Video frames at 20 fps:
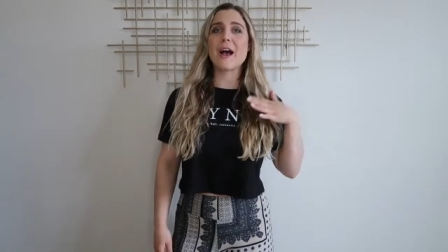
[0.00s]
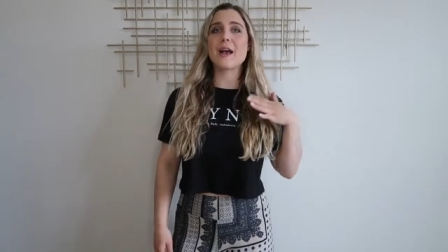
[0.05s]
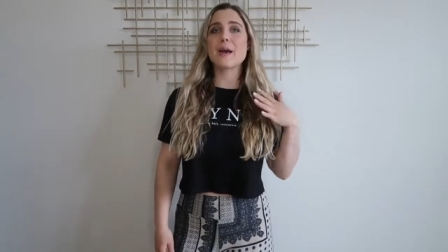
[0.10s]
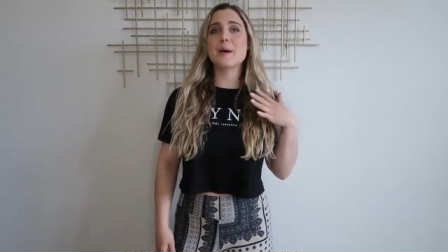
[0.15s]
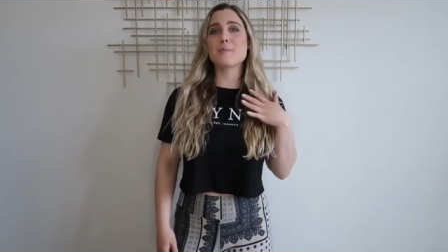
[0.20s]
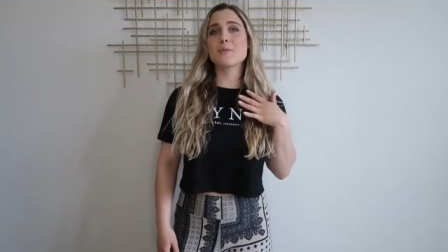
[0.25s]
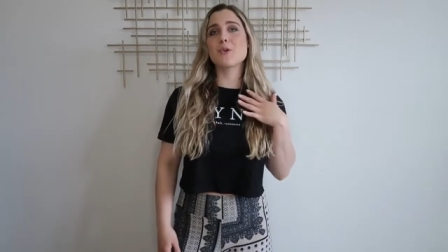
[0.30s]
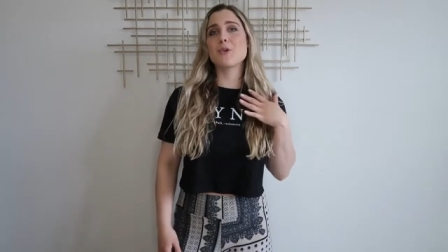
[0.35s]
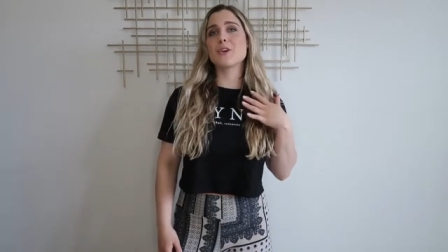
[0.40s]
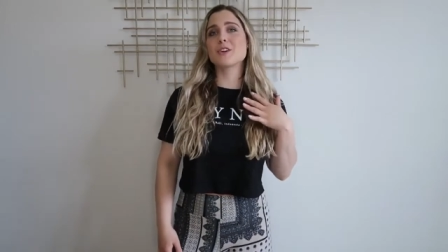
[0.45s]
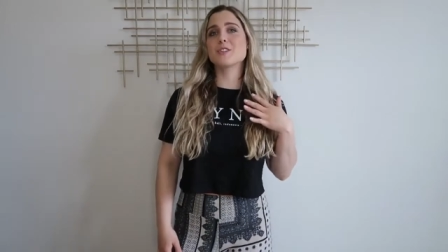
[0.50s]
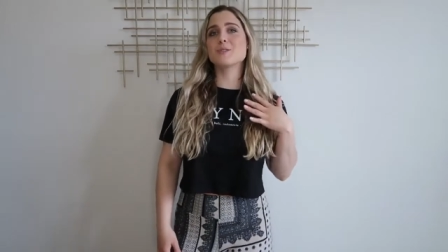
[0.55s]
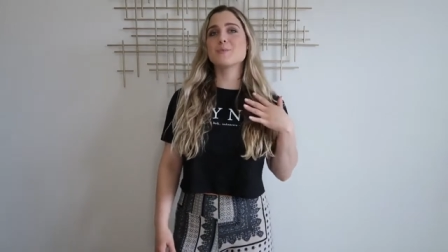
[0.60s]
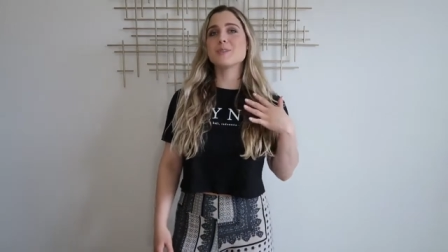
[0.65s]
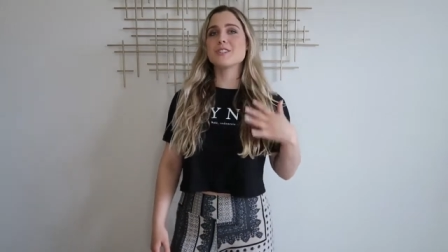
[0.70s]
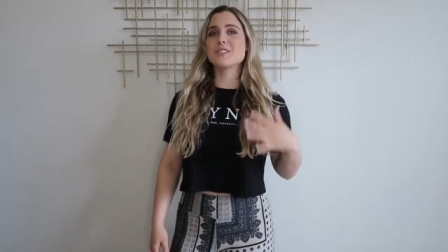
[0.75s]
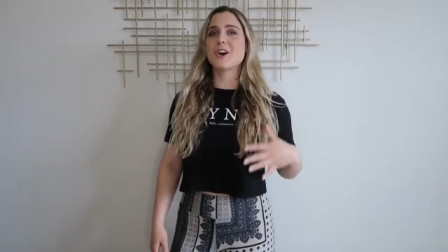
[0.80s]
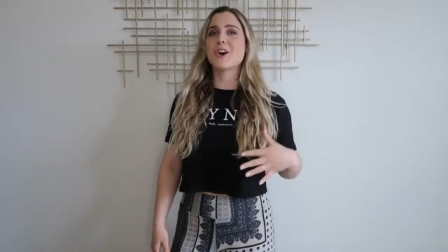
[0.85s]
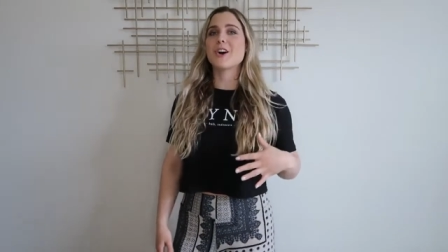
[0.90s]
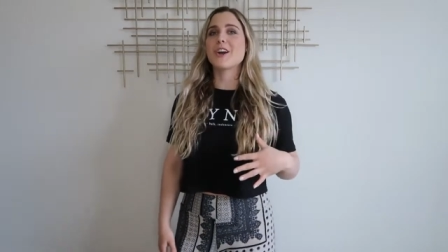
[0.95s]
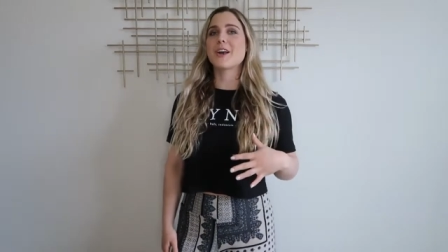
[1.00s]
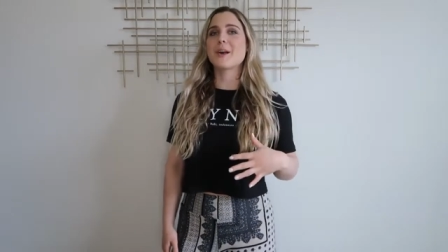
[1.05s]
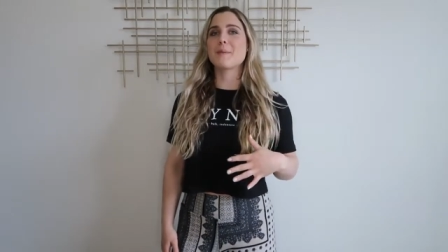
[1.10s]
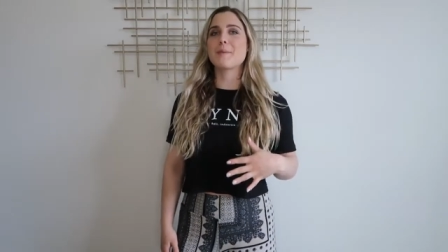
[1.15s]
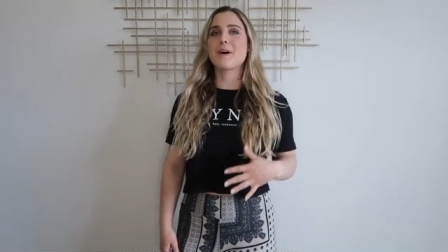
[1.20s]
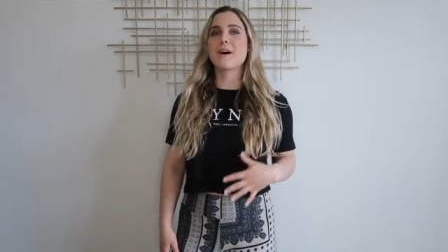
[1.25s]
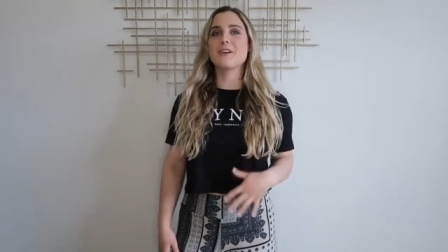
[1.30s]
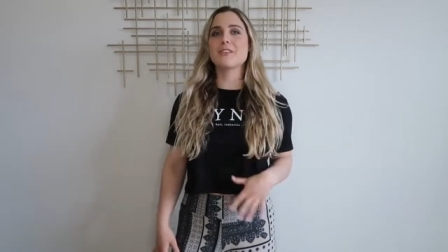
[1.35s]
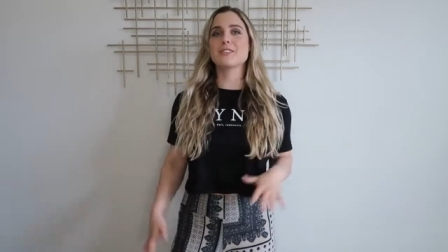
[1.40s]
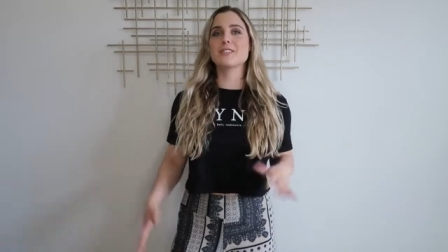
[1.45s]
I am going to be talking
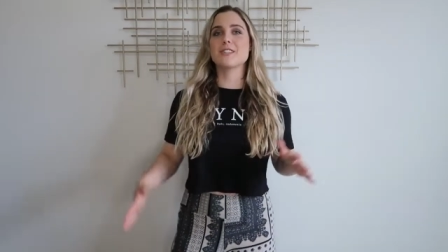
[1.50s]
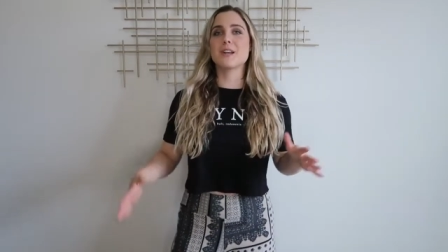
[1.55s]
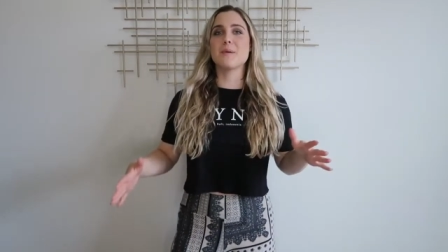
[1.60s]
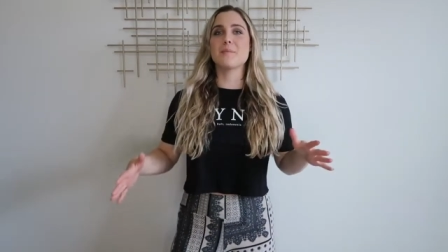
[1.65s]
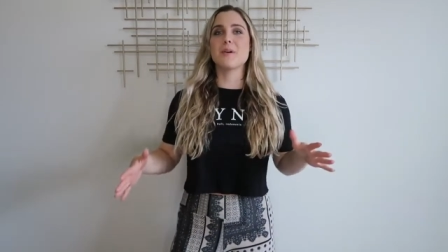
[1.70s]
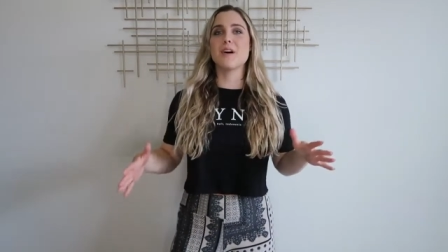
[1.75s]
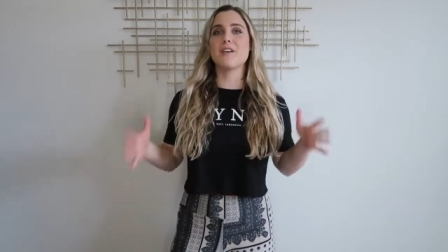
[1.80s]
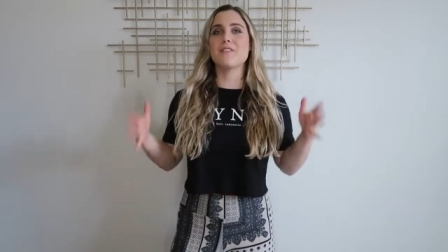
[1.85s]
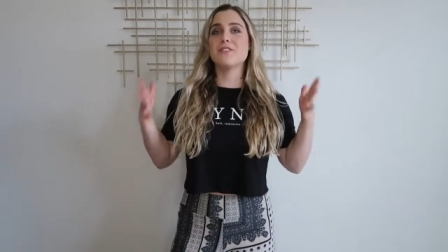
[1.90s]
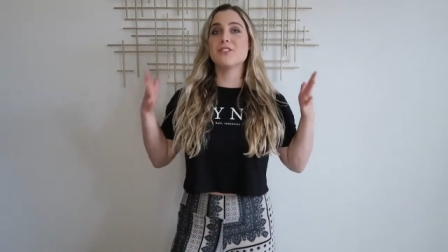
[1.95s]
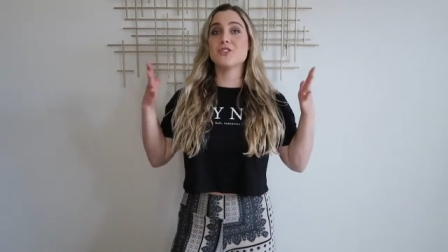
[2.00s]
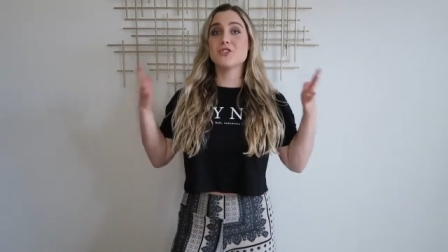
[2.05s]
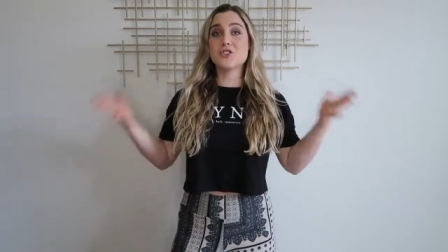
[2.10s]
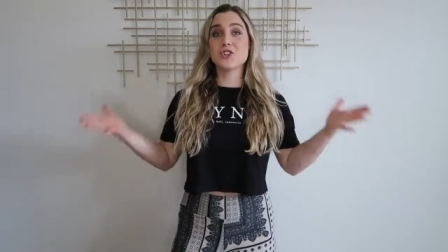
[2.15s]
about some of the